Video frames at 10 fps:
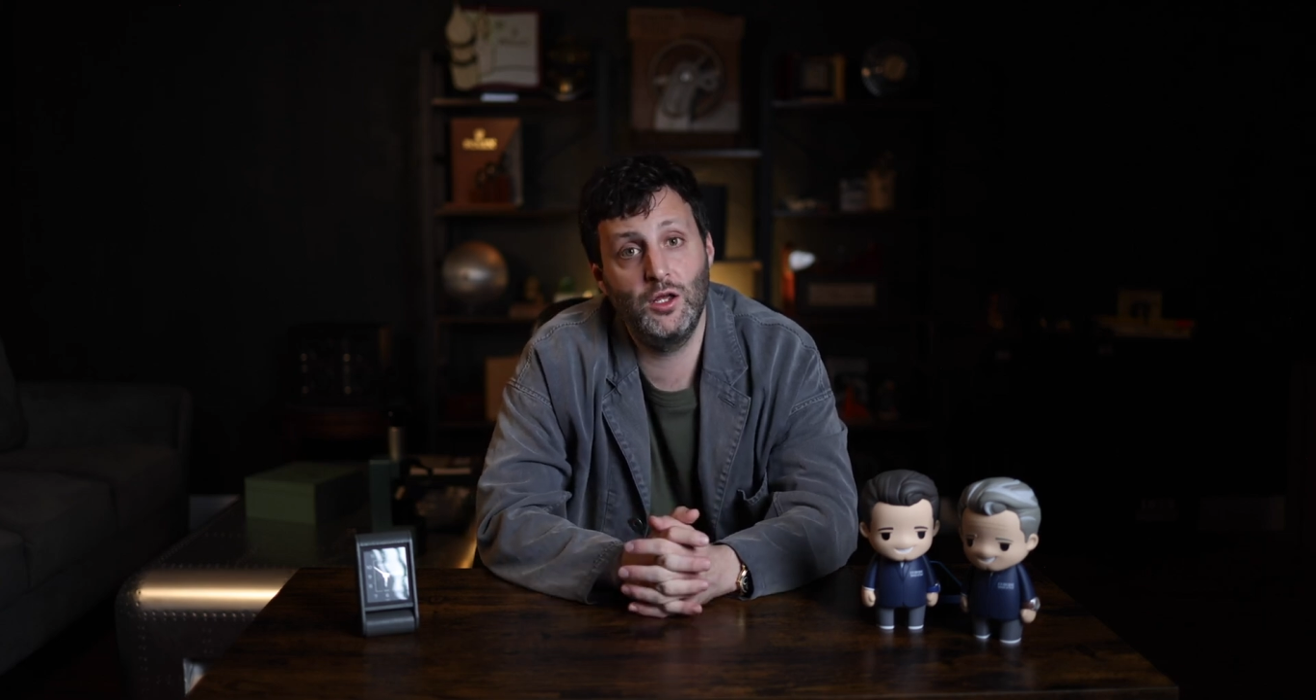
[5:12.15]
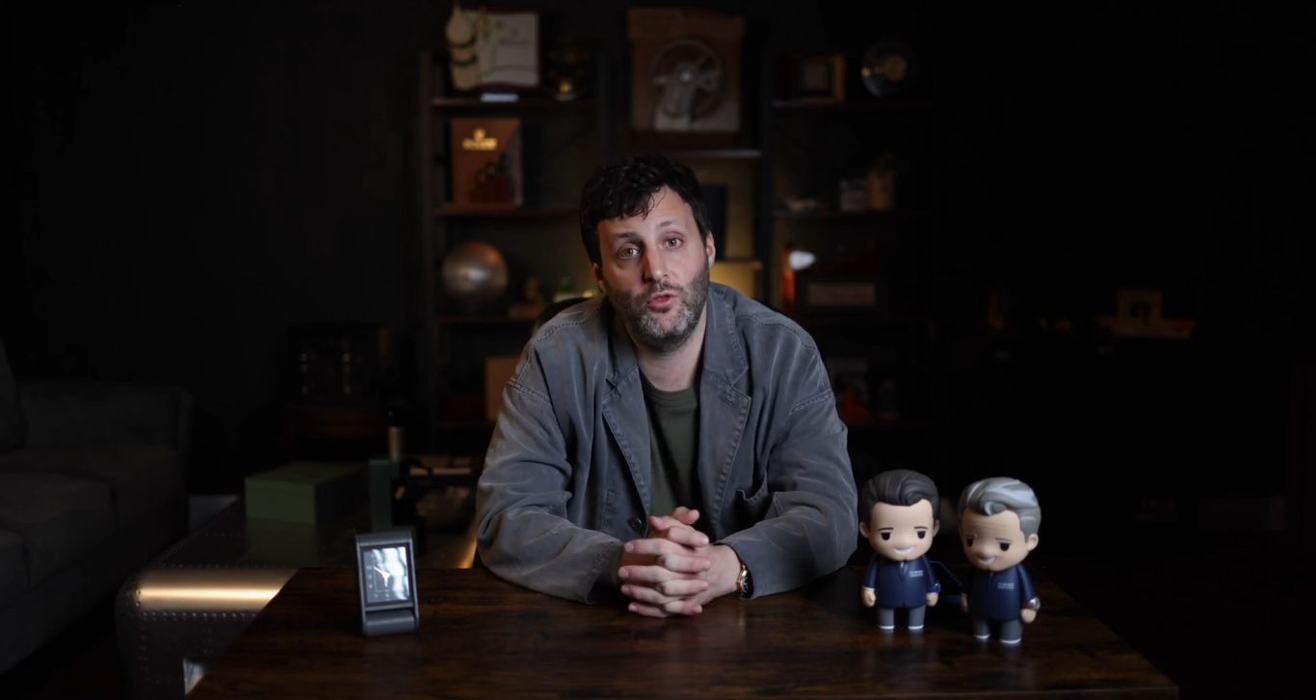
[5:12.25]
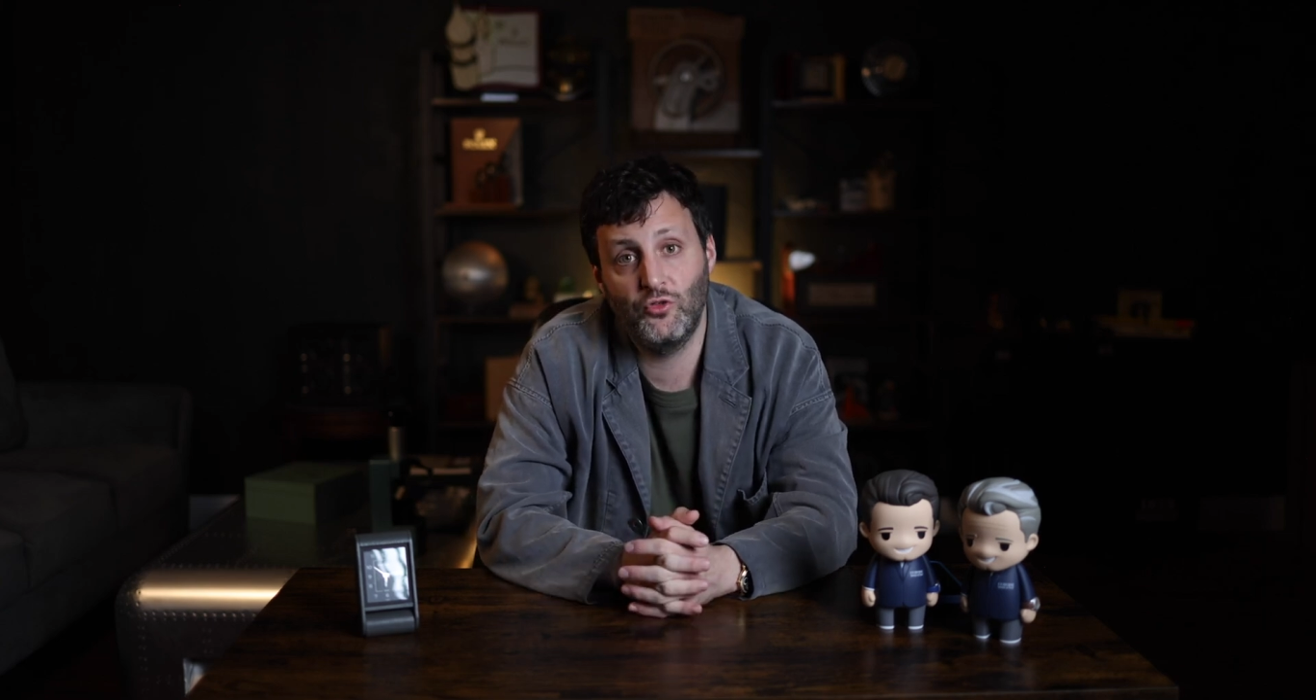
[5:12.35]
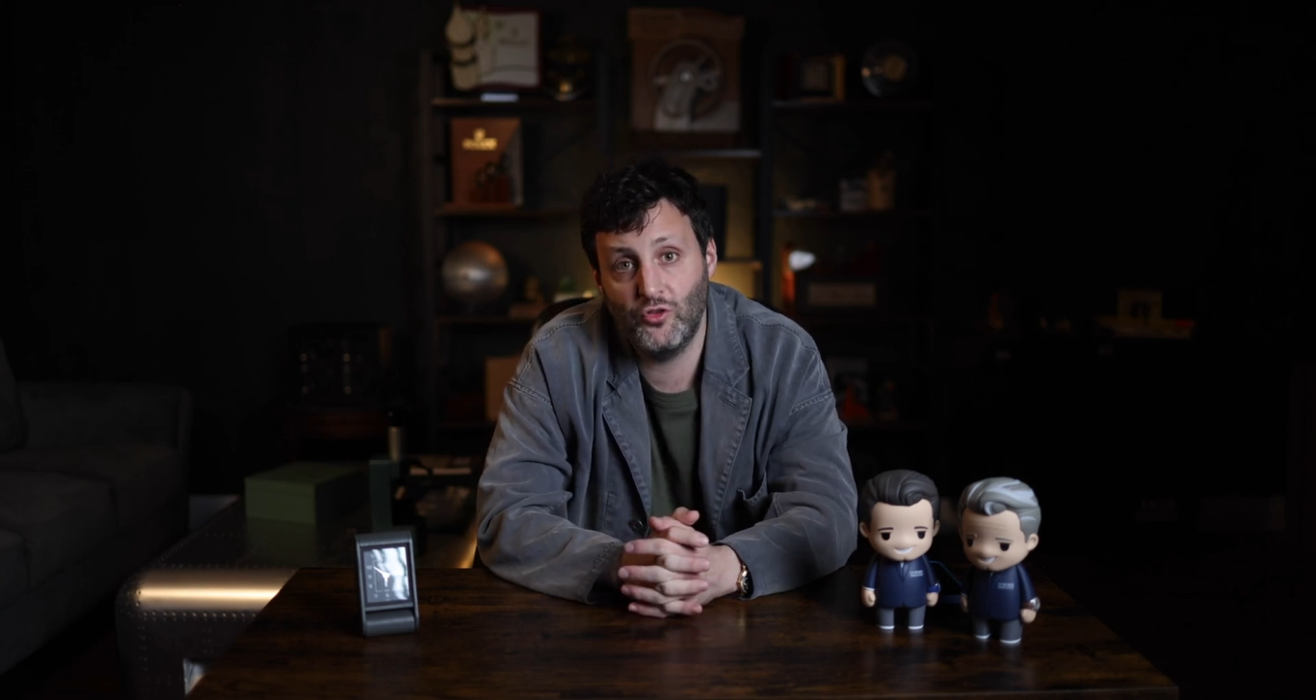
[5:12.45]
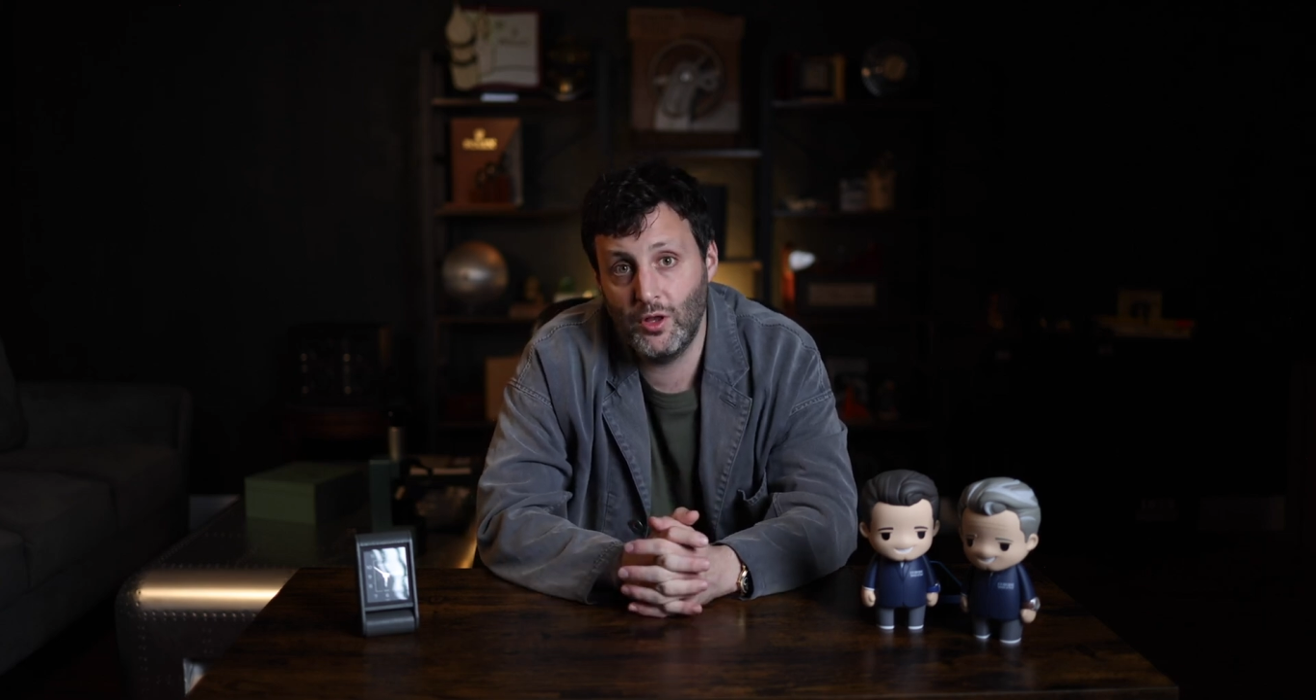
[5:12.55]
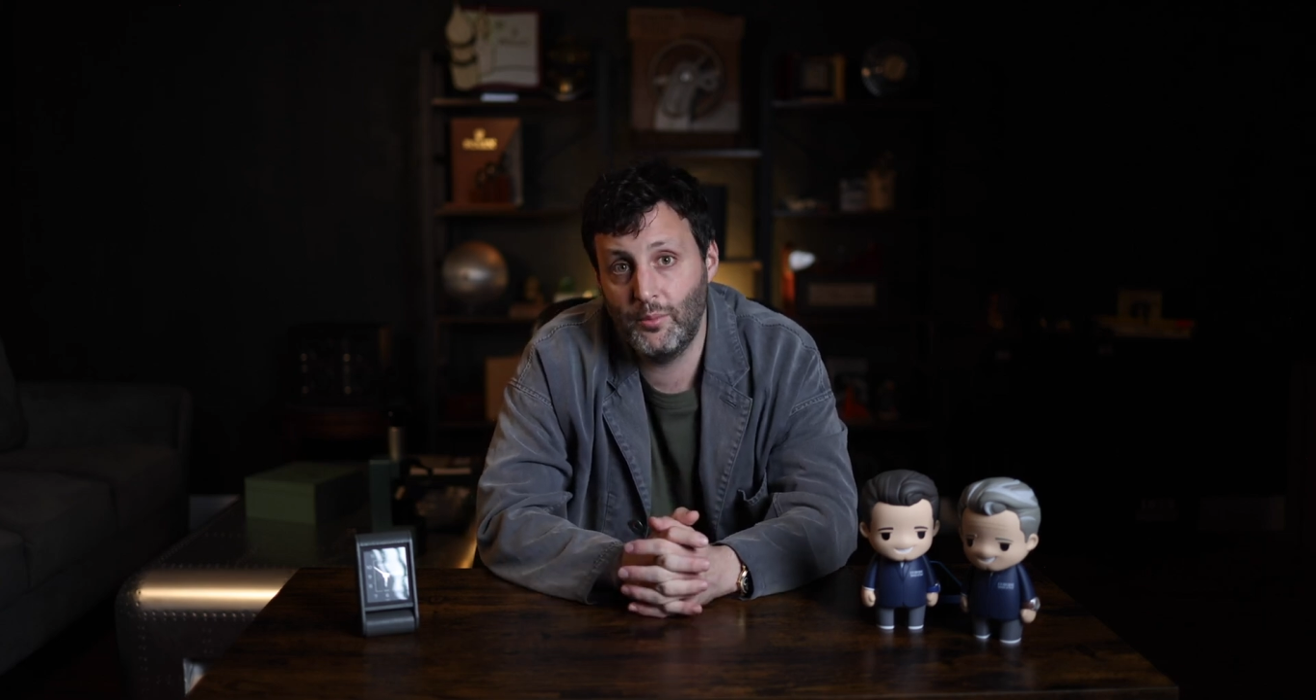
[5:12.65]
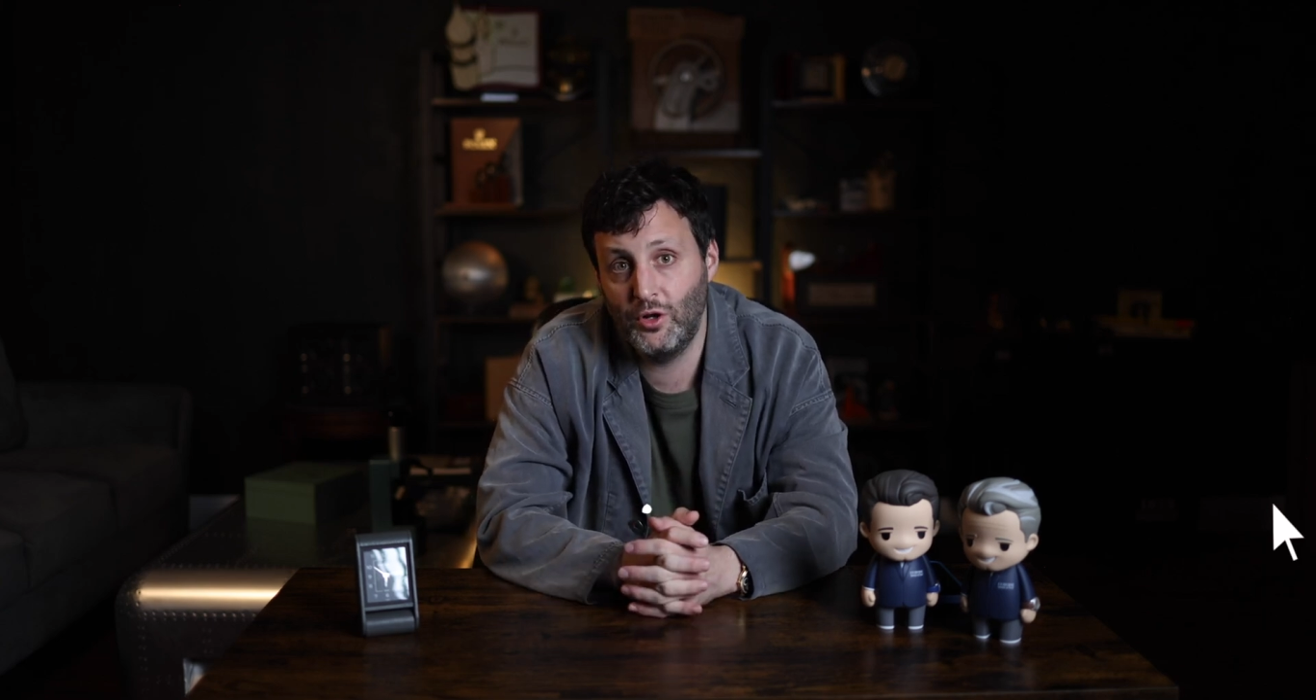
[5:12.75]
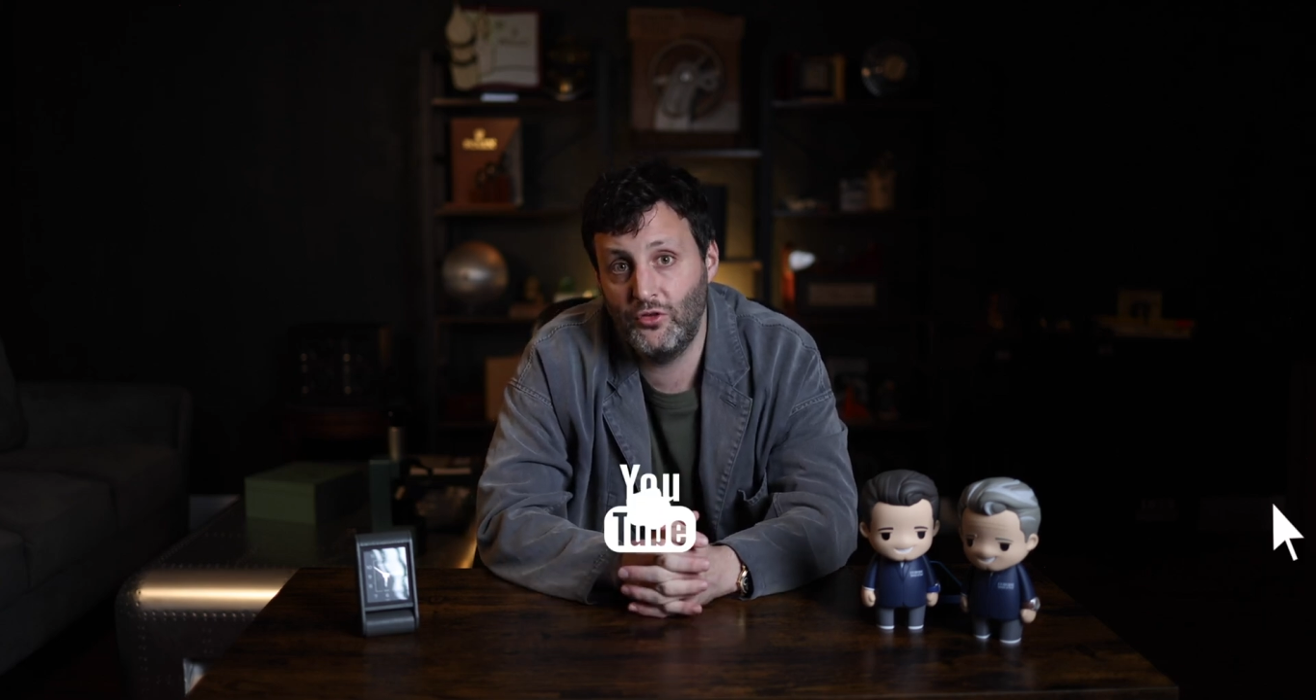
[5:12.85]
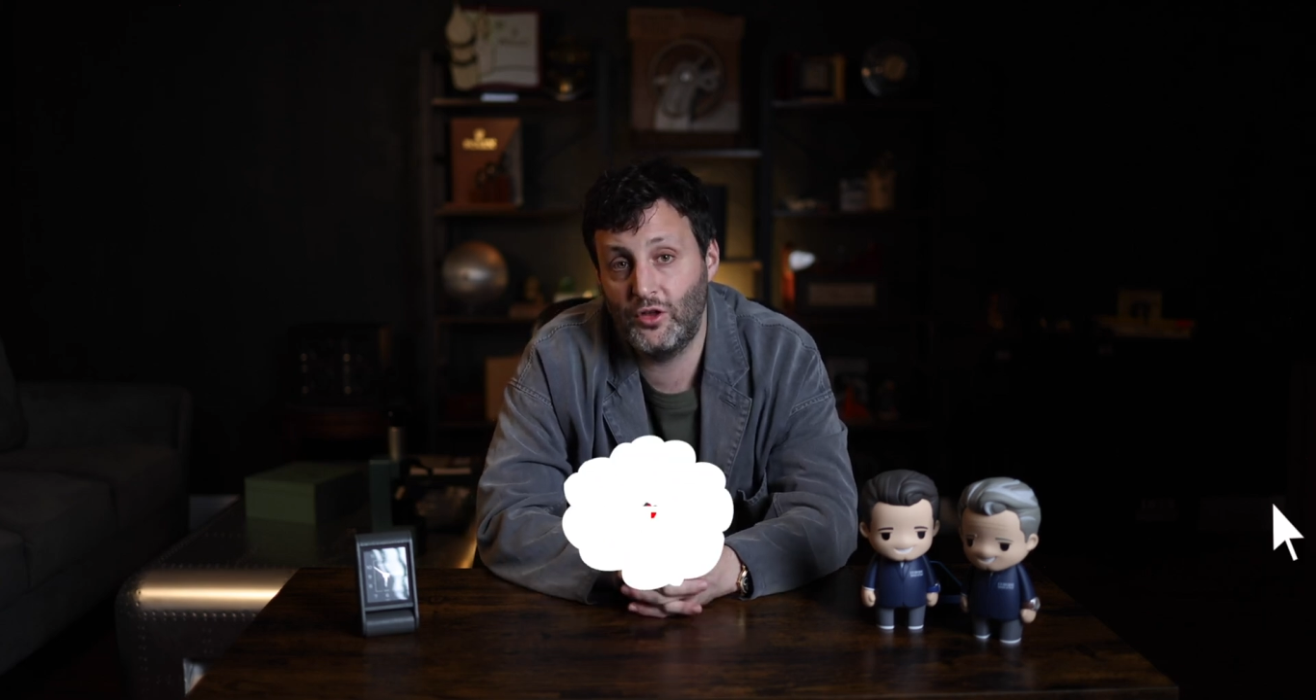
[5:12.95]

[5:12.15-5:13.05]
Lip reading: other celebrities